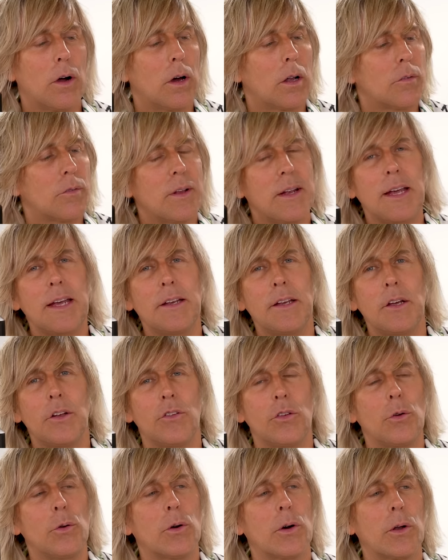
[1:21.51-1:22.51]
out of an A D
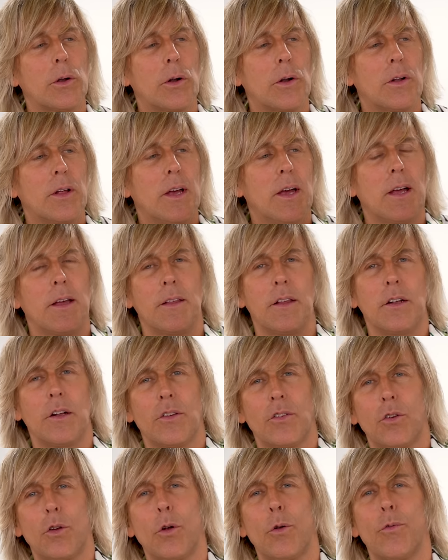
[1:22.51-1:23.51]
two hundred than
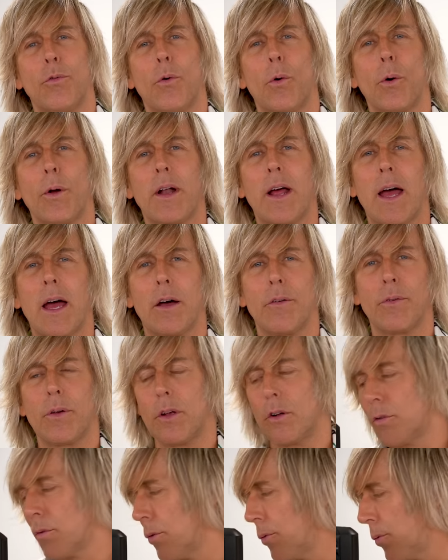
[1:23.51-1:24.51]
this little four and a half inch